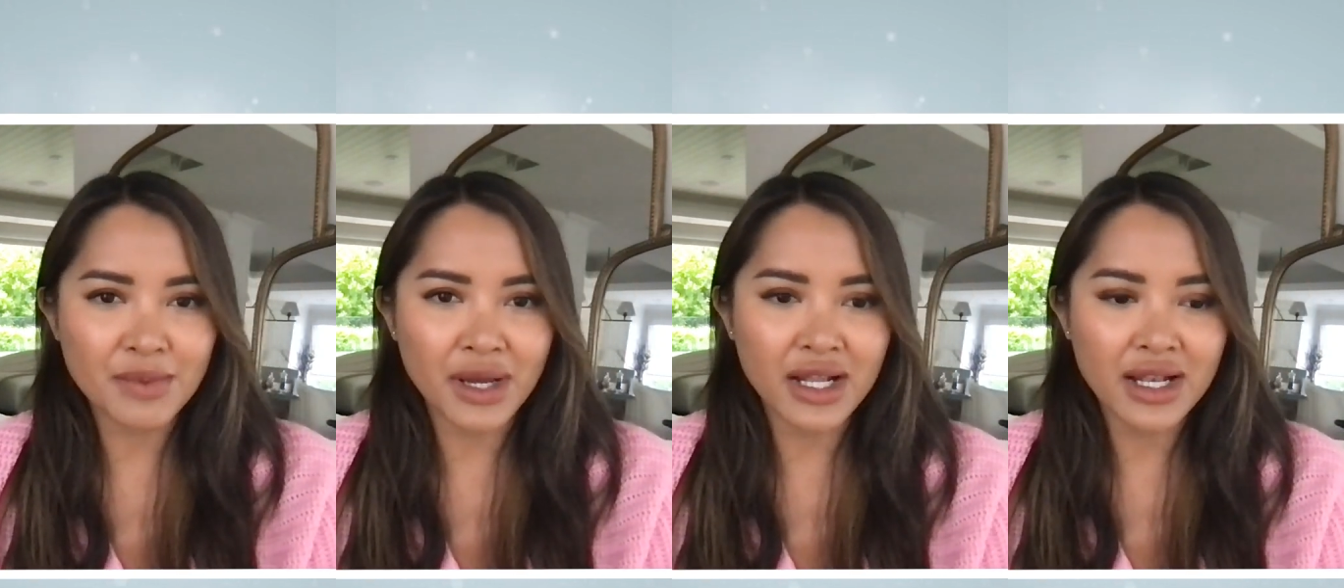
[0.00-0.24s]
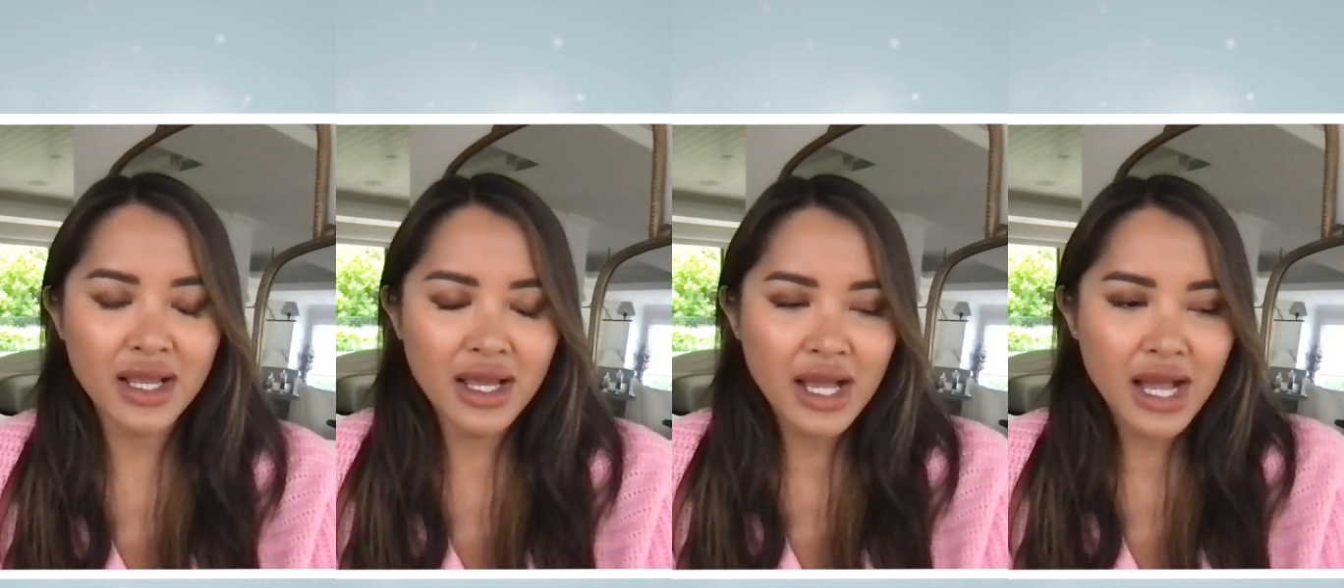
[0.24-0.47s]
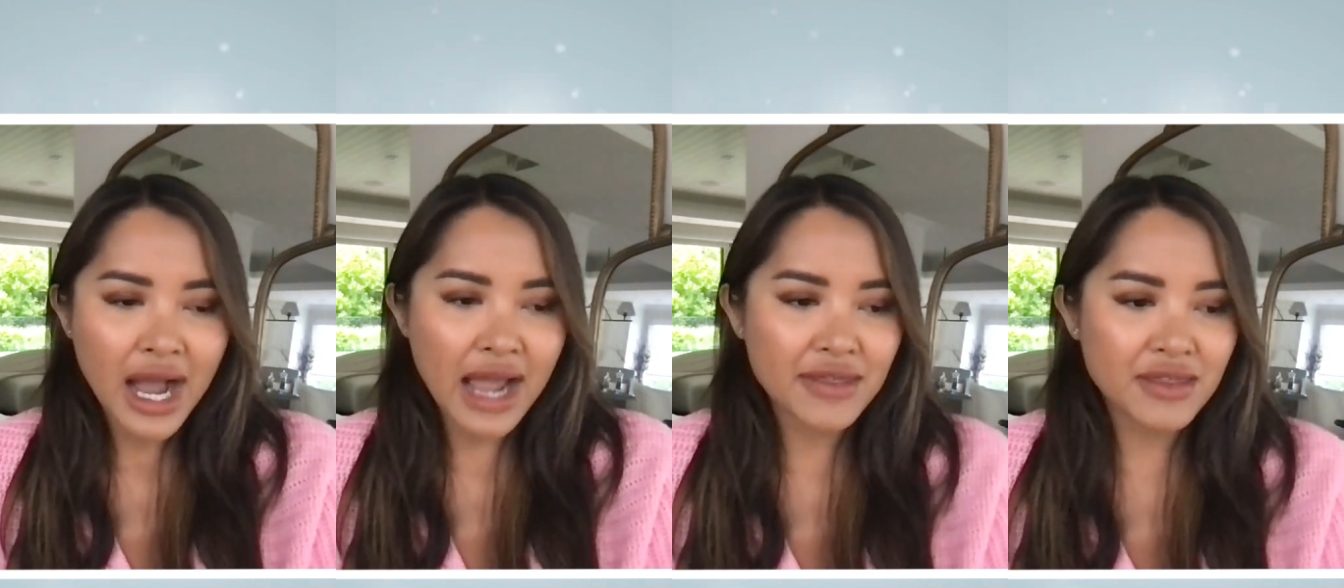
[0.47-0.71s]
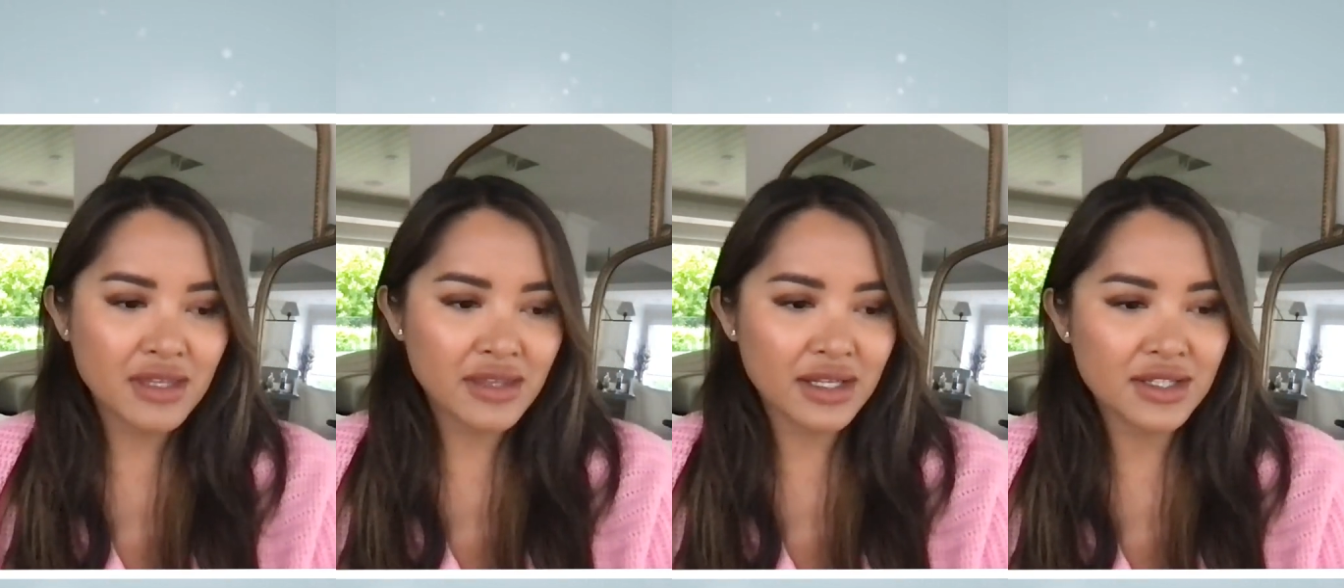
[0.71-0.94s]
But
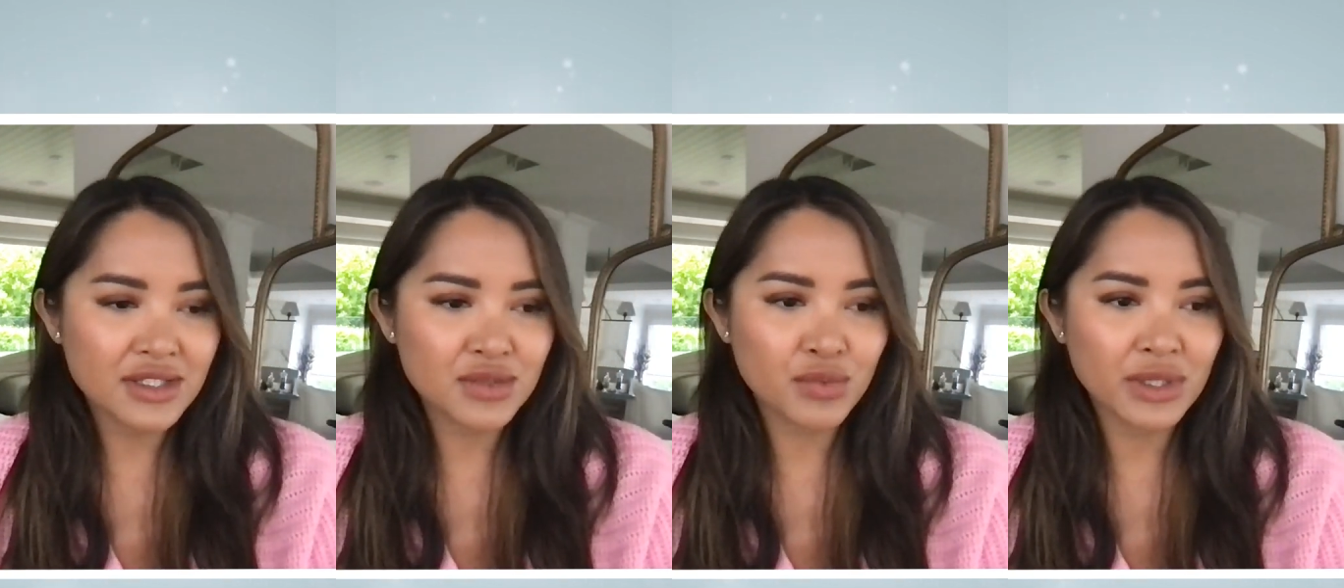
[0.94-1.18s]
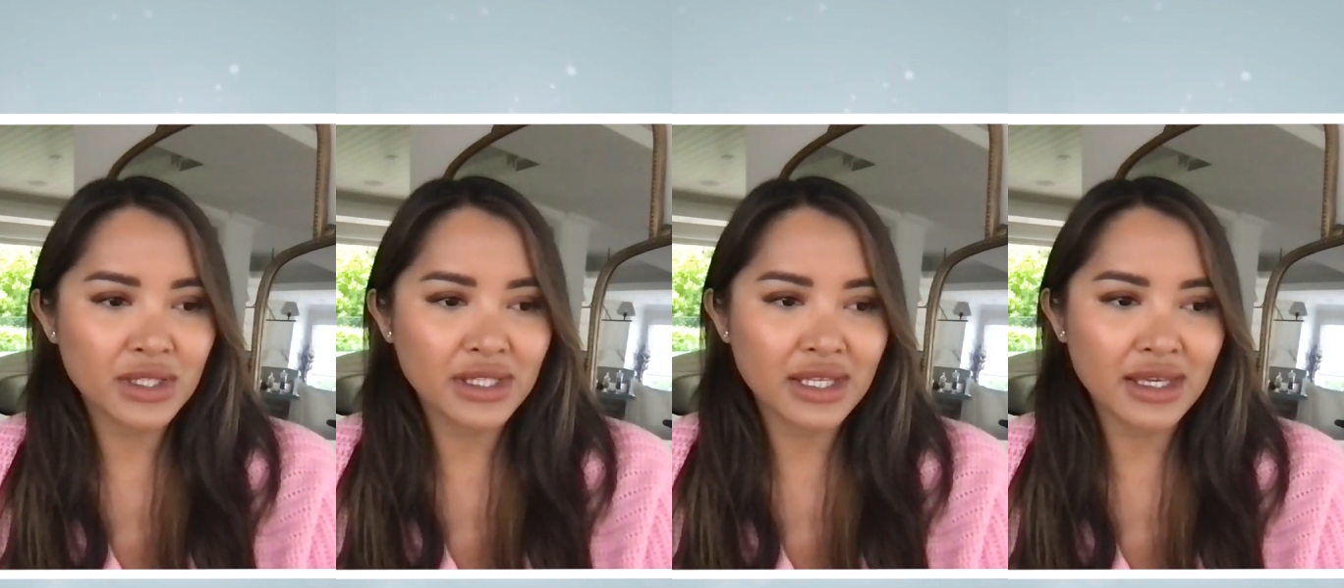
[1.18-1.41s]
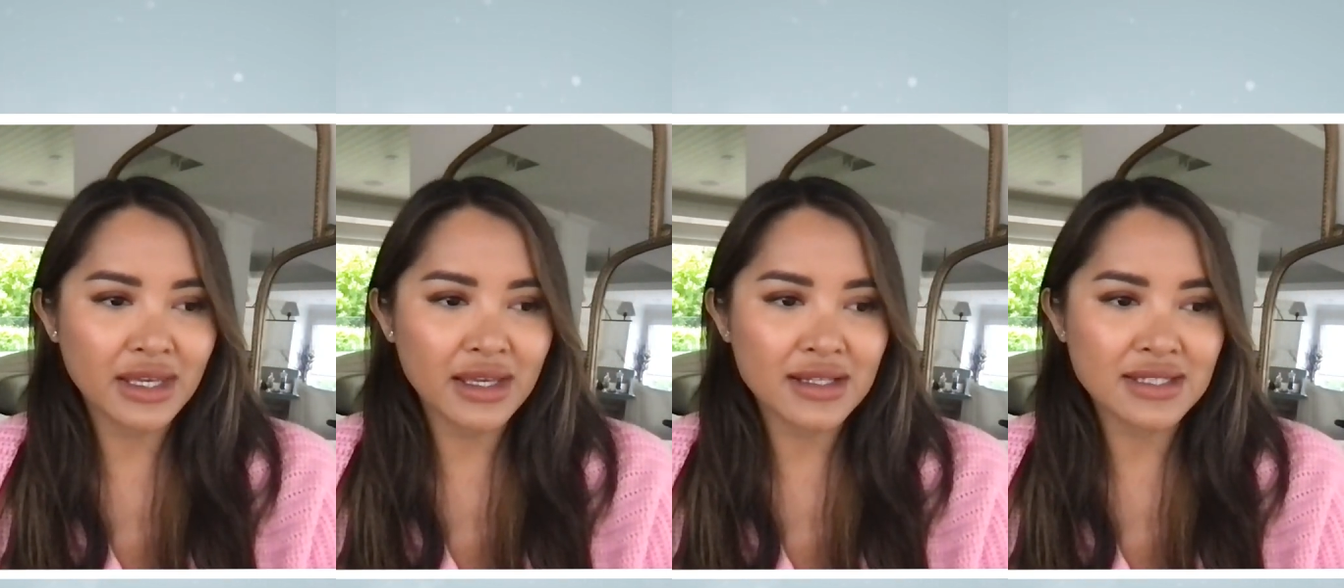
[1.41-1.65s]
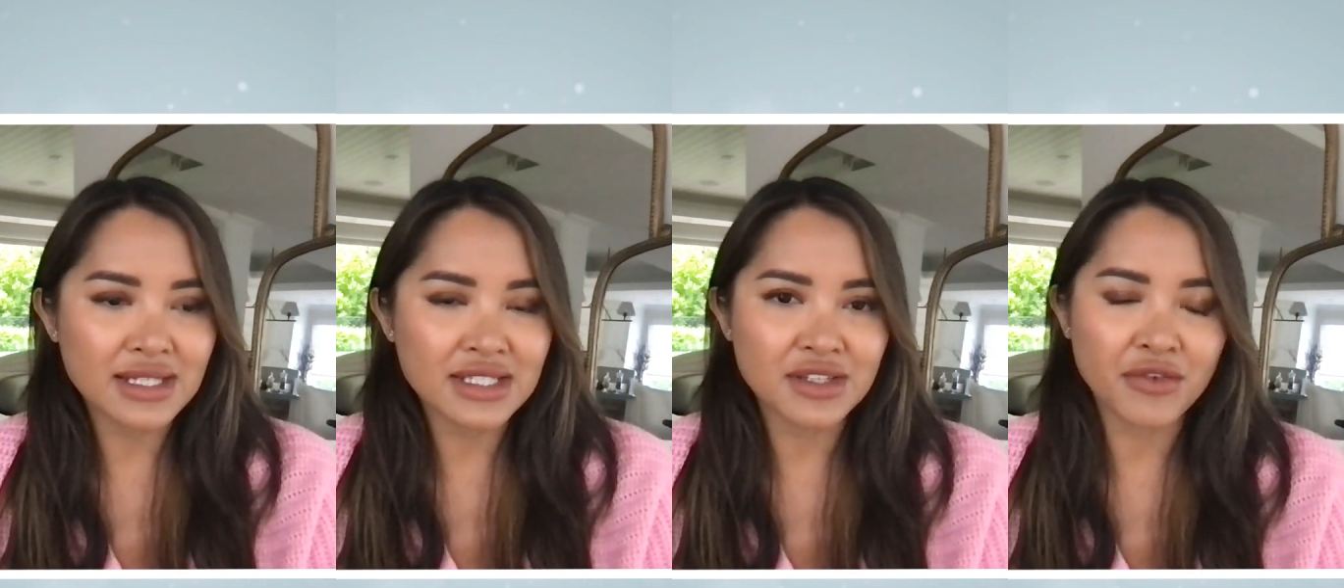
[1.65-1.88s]
I think that it's really
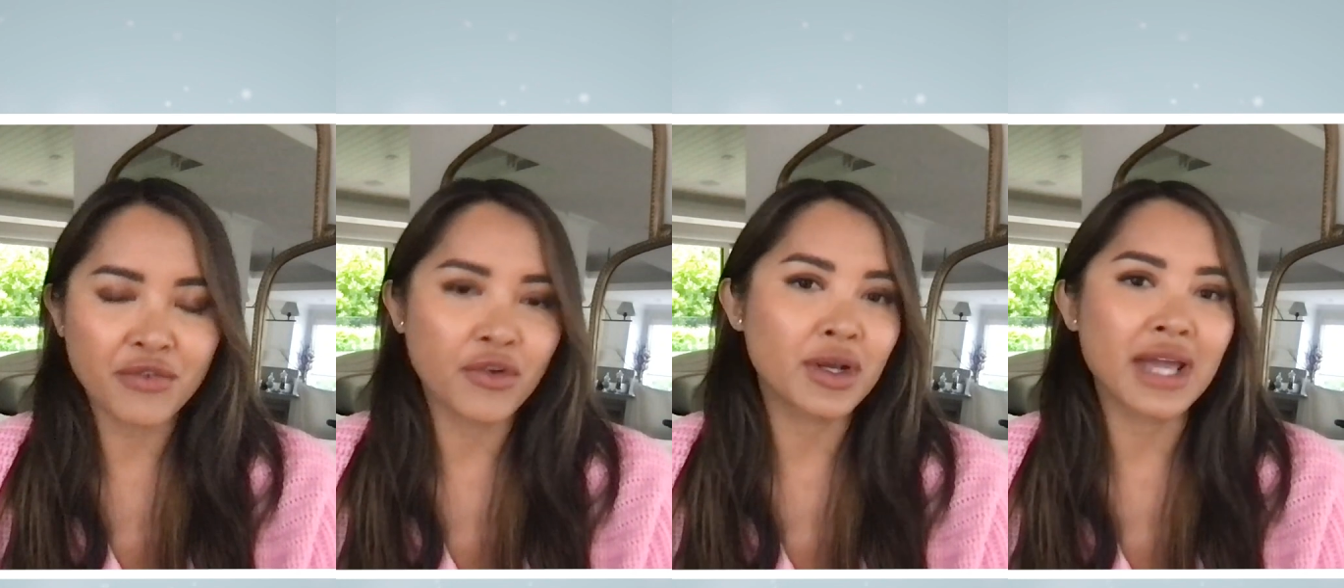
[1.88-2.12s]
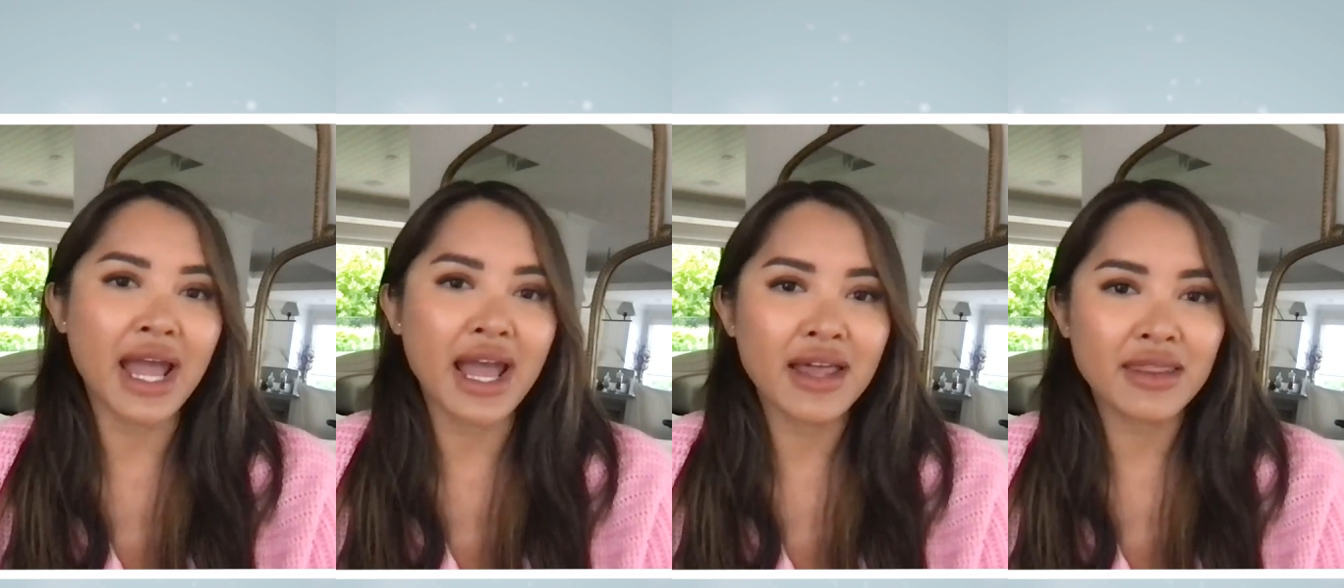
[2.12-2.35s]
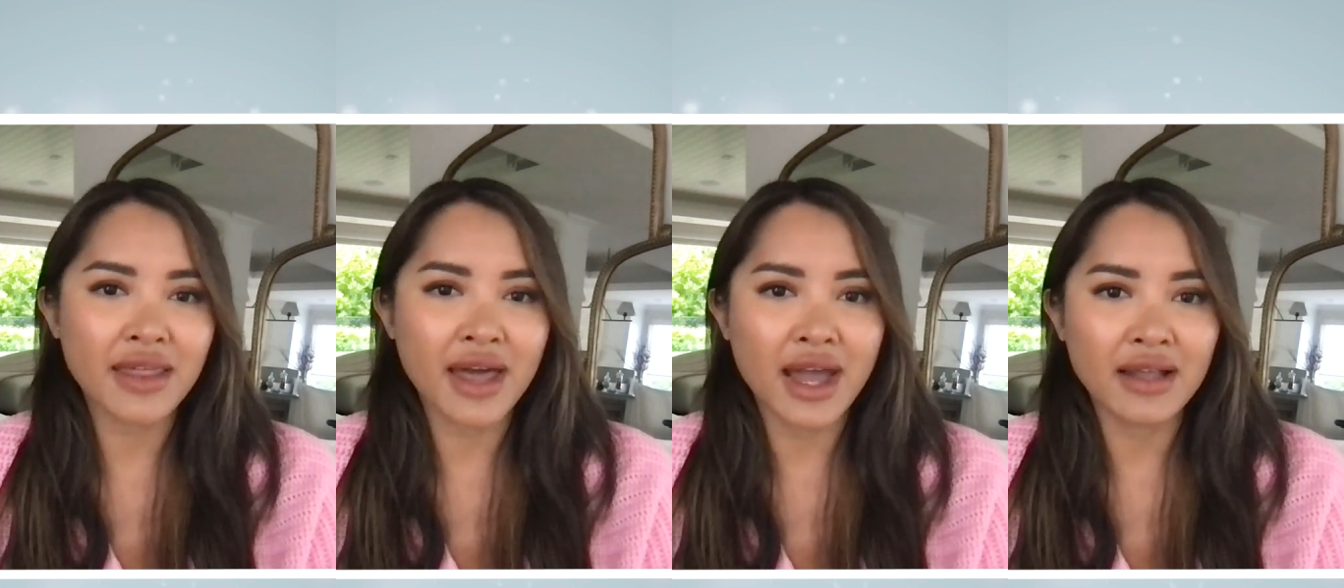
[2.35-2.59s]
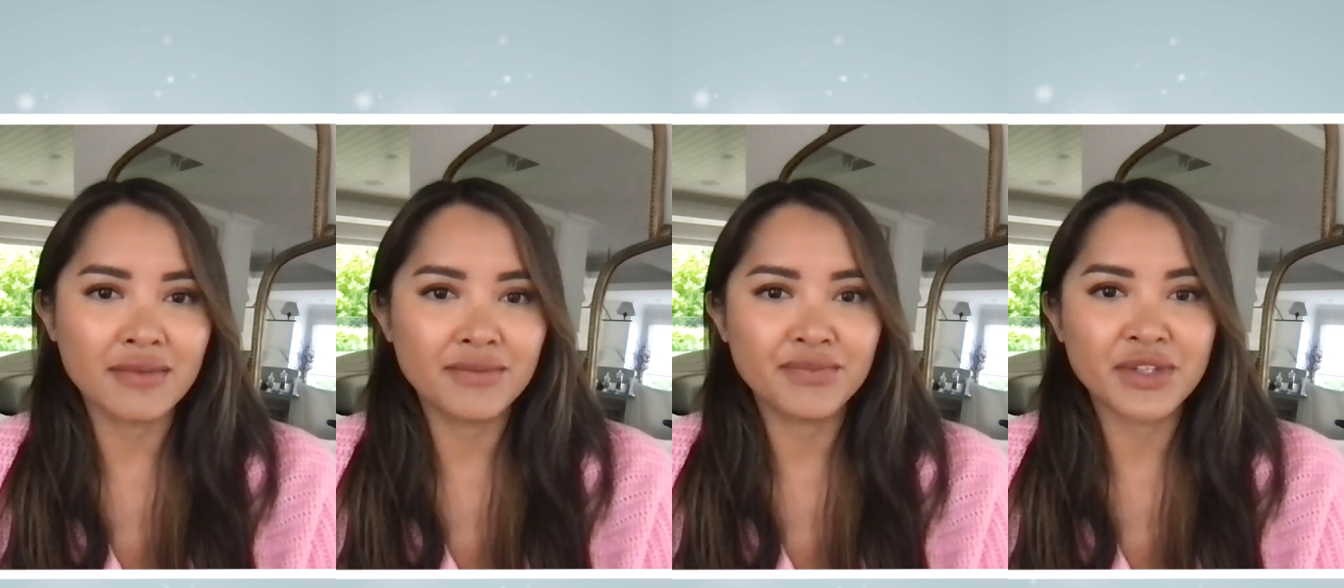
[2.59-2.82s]
easy to forget that,